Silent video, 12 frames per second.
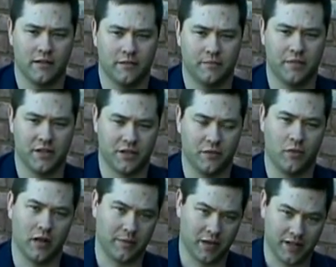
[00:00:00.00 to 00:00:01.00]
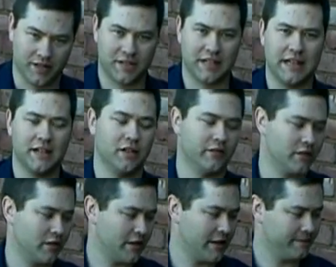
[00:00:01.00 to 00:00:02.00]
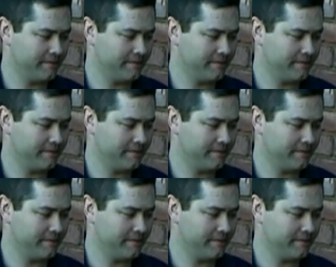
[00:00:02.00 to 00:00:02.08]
basically what I'm going to sing over, okay?